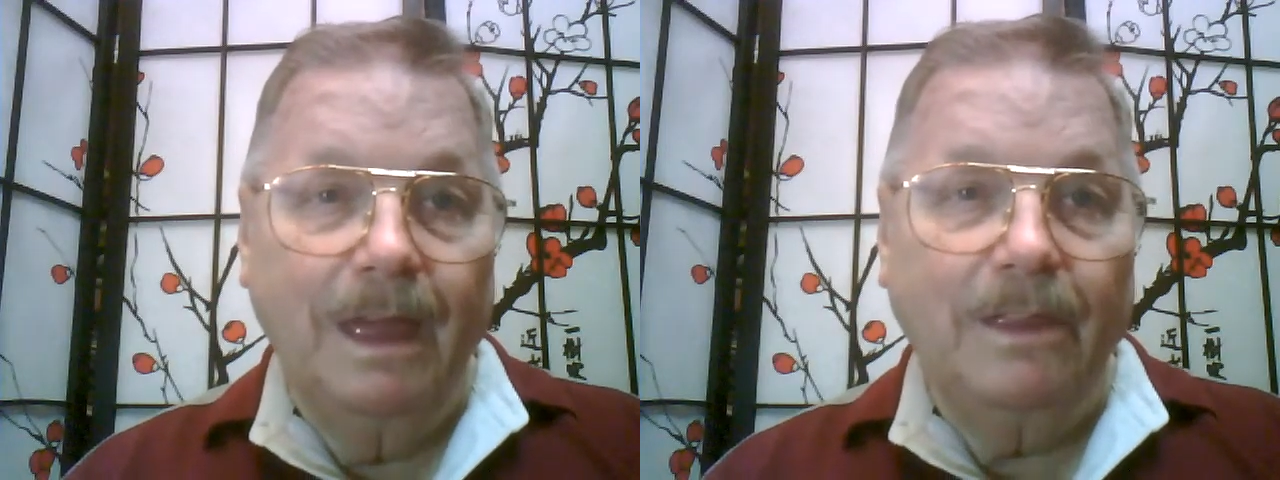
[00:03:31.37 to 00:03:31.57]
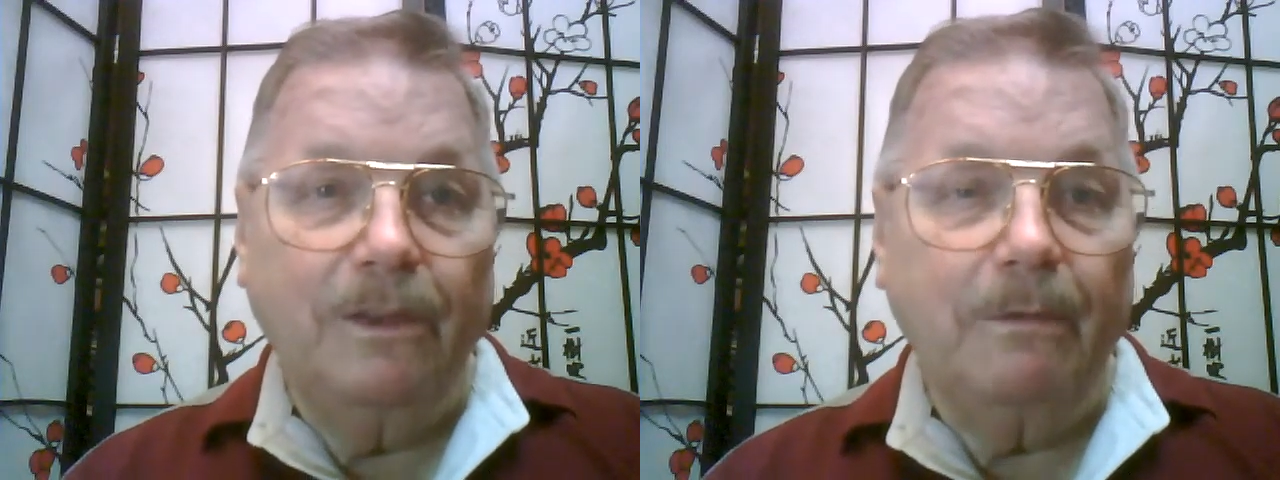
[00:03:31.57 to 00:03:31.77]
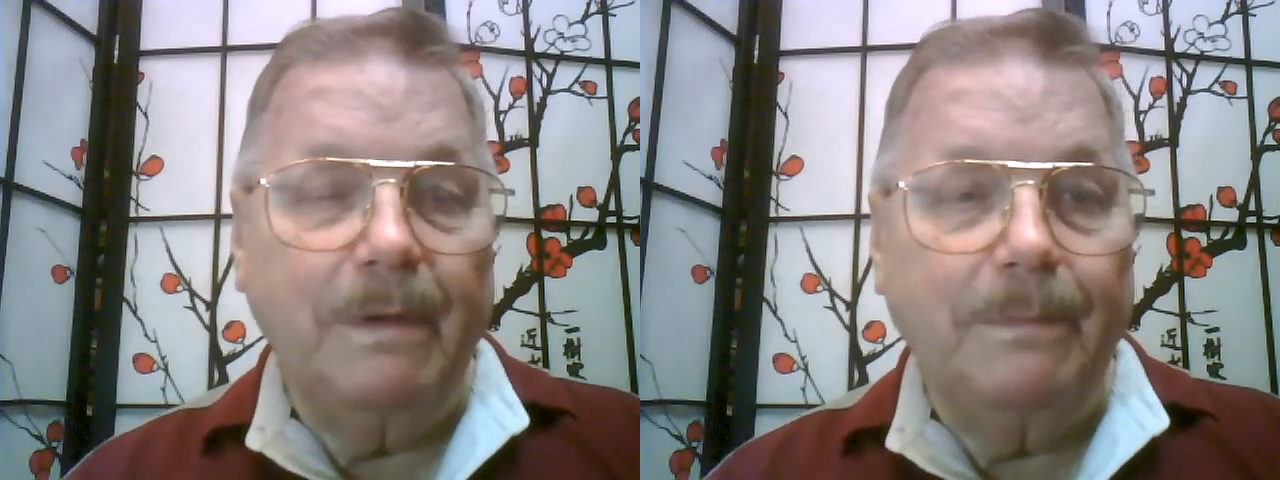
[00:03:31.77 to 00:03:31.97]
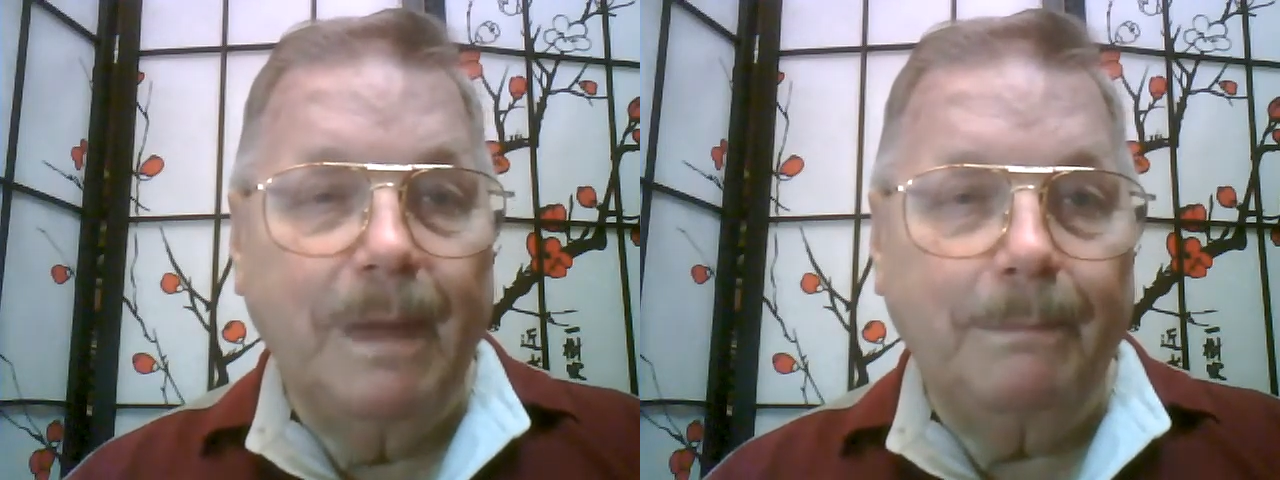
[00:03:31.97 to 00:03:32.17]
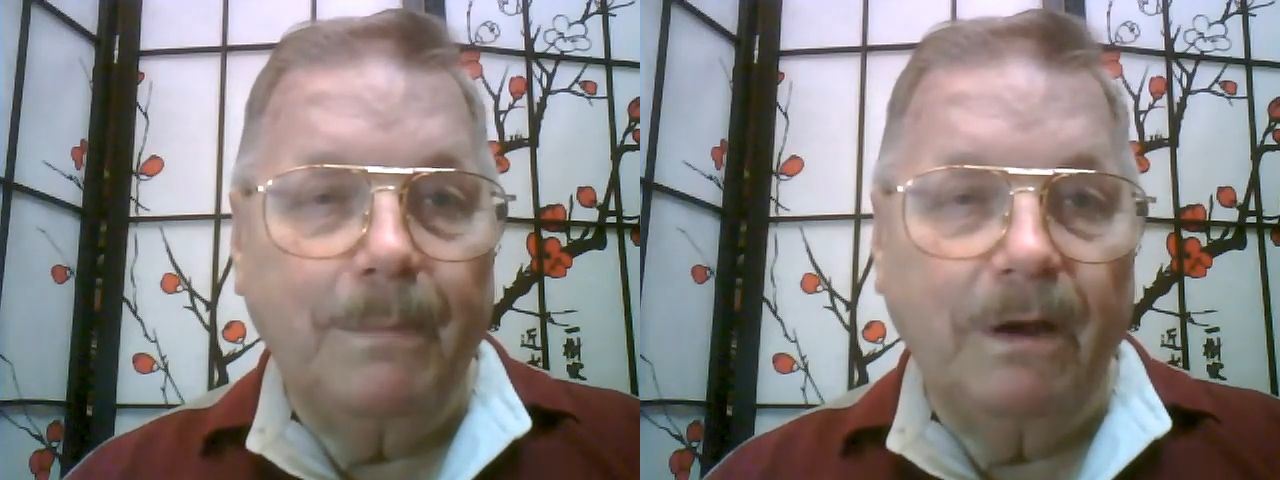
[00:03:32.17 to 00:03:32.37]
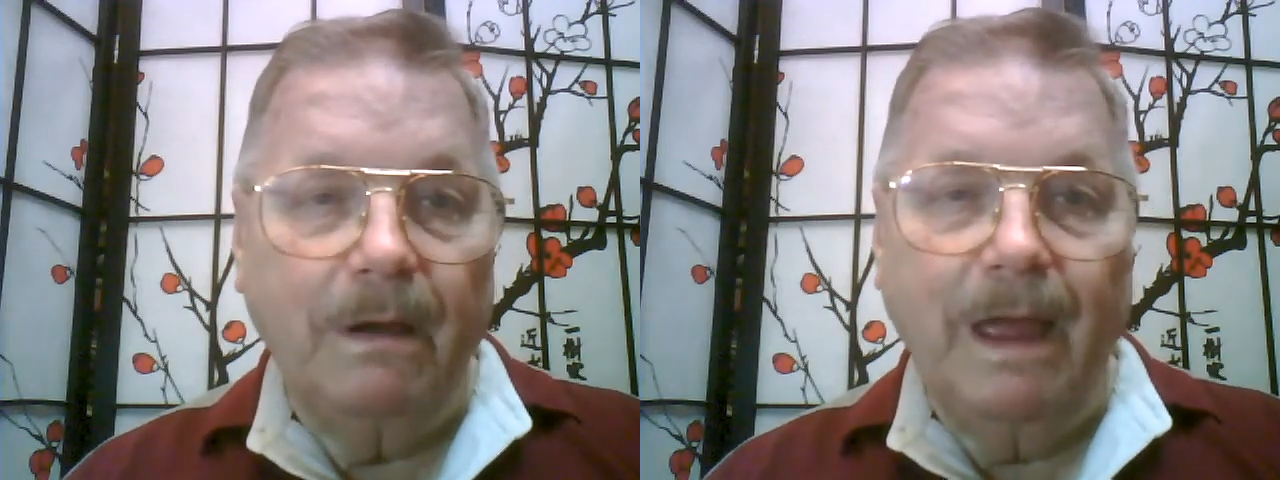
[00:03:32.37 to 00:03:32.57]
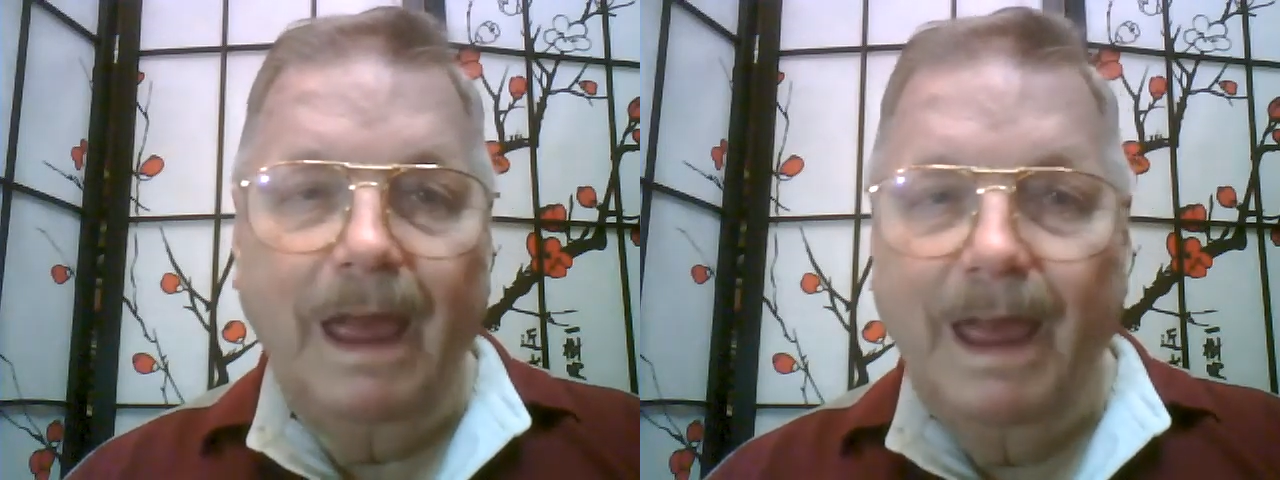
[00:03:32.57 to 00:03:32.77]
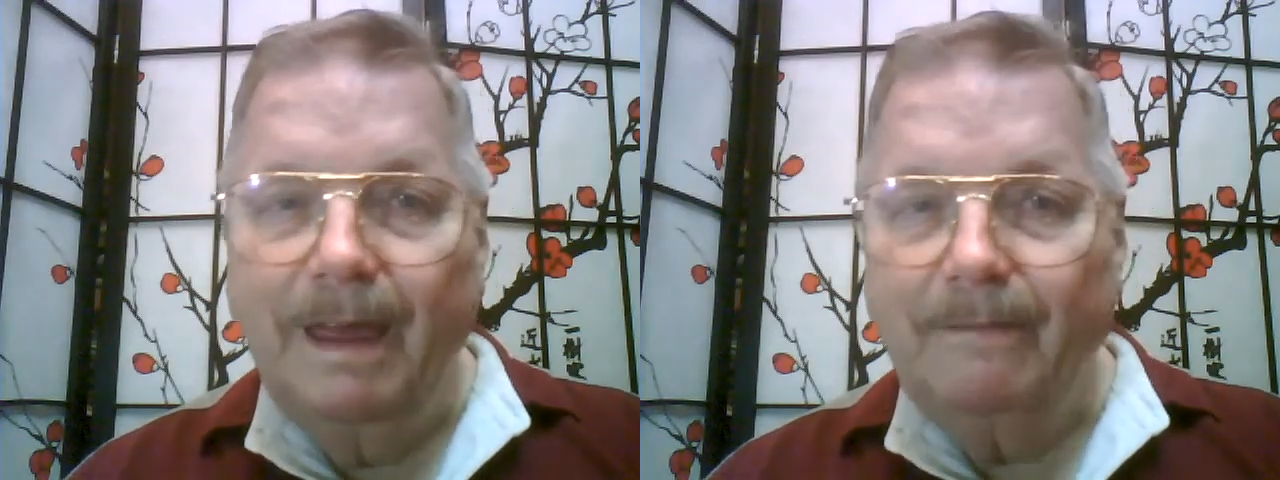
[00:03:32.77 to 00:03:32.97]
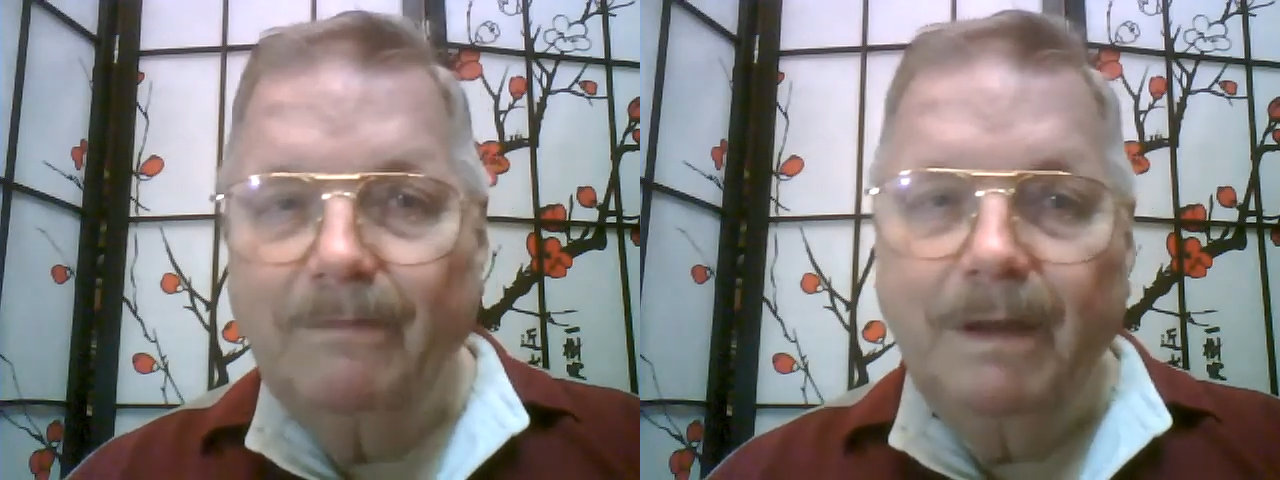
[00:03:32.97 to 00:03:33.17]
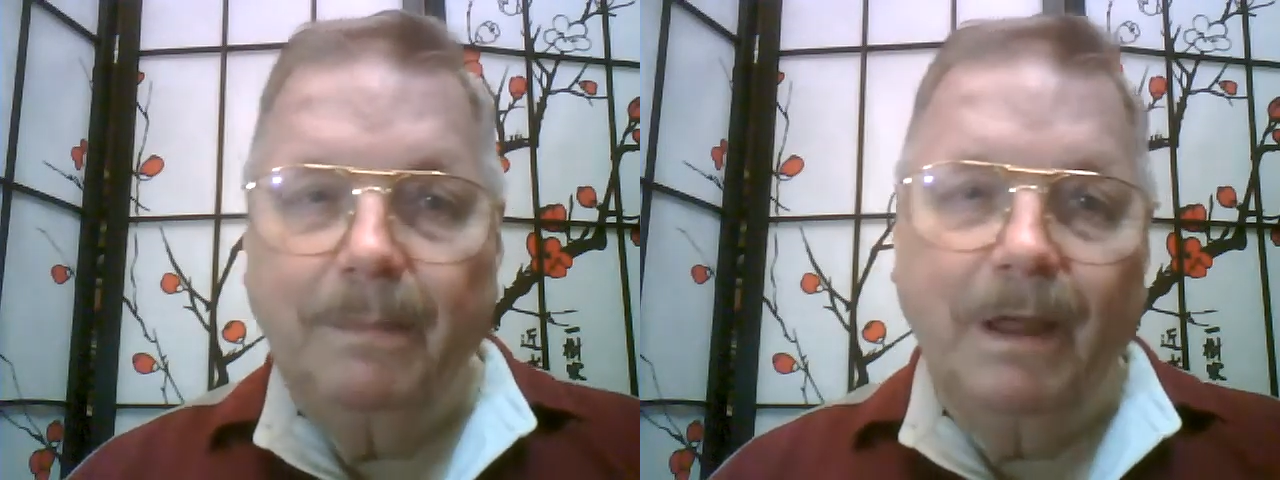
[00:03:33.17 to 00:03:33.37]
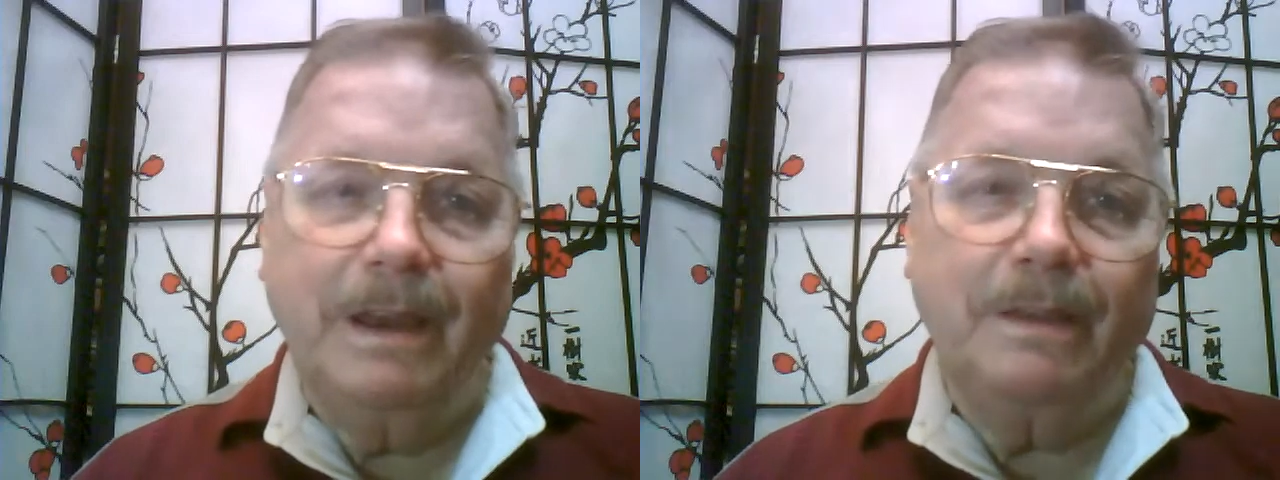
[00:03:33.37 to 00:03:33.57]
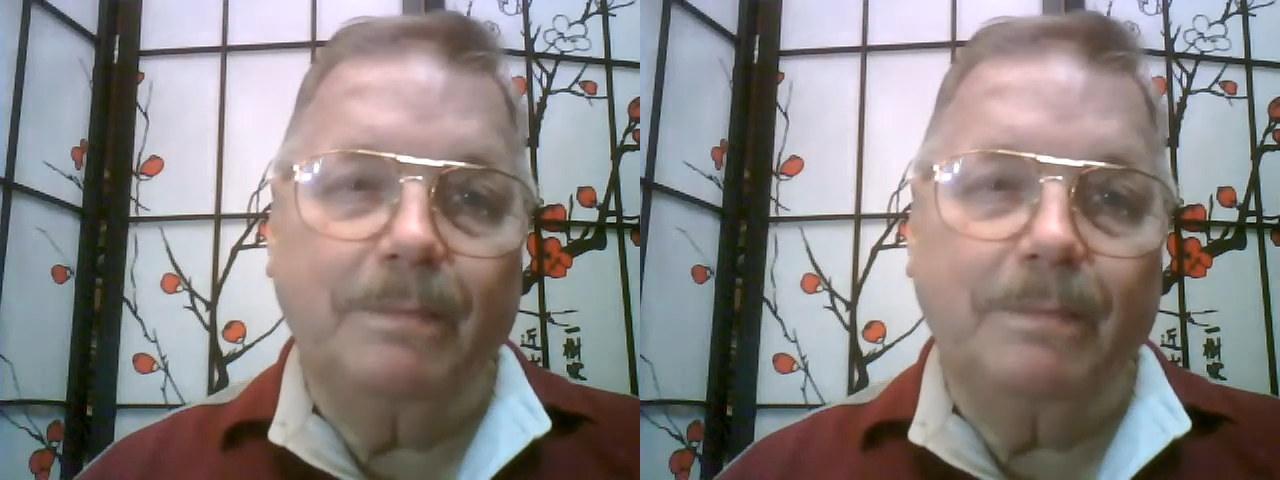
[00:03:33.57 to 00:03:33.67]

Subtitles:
to remember everybody's